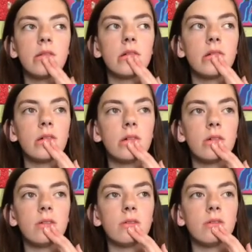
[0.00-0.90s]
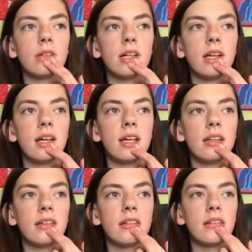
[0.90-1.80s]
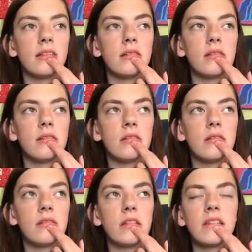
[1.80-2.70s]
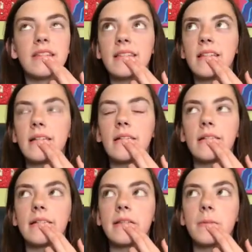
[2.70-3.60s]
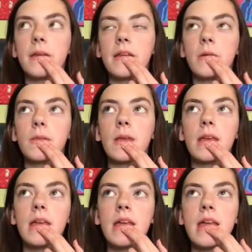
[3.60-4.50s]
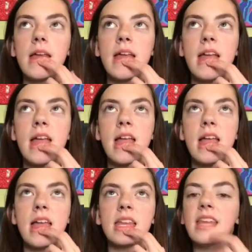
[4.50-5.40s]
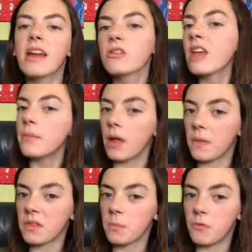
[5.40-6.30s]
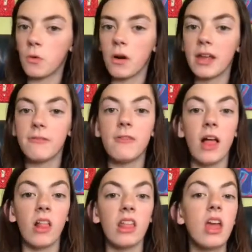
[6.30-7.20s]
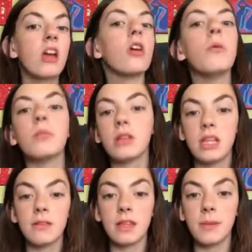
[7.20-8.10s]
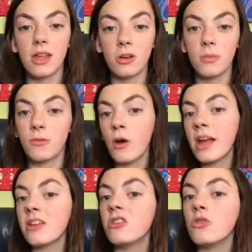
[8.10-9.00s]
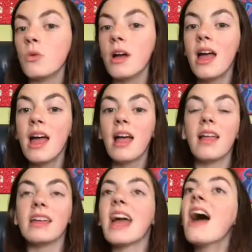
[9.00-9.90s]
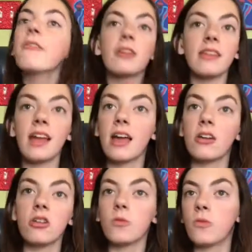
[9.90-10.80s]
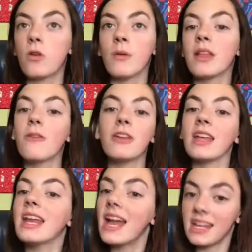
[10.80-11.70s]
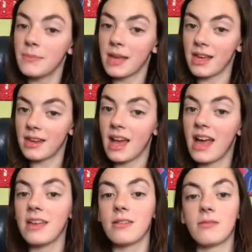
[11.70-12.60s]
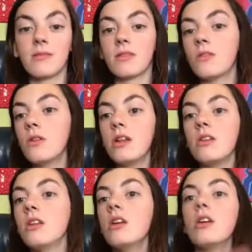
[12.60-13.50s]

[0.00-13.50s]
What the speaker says: oh God, this is hard to explain. It was like 9 or 10 months before it felt completely better, before I could do like everything I could do before without feeling any pain. I couldn't